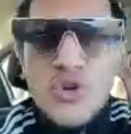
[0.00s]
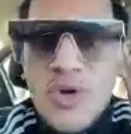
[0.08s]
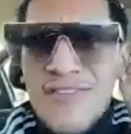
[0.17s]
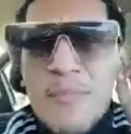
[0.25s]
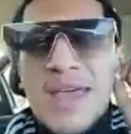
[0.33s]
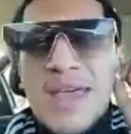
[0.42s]

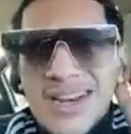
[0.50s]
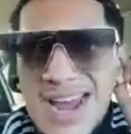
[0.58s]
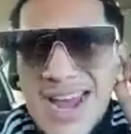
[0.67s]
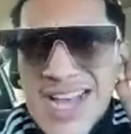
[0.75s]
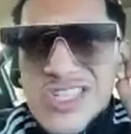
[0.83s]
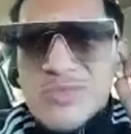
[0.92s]
have a big
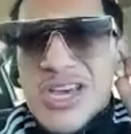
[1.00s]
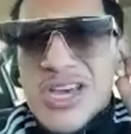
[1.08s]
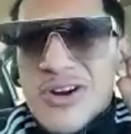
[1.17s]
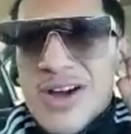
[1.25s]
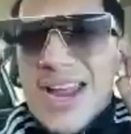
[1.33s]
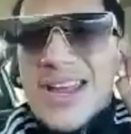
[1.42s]
nice
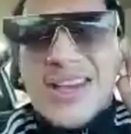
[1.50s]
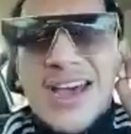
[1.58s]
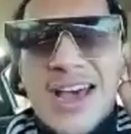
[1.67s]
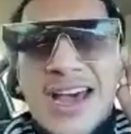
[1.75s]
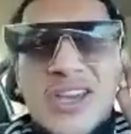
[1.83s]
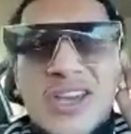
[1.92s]
meal at
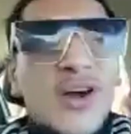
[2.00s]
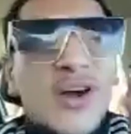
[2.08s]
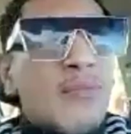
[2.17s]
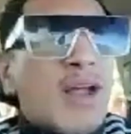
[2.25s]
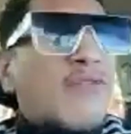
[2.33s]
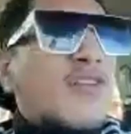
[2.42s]
a
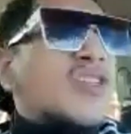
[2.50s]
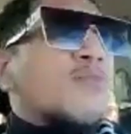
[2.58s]
breakfast